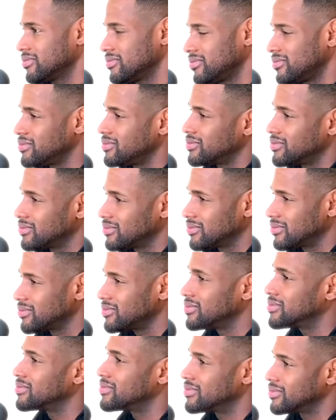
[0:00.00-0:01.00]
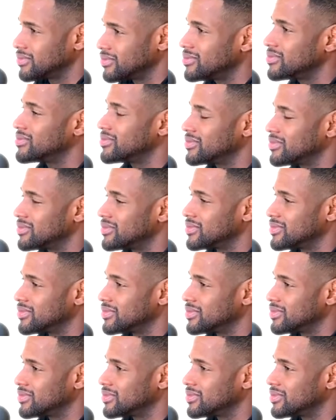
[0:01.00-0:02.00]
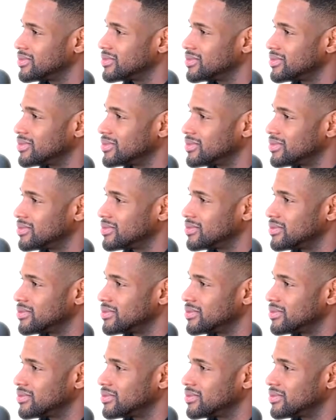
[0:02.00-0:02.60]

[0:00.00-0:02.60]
getting the audition. They have to go through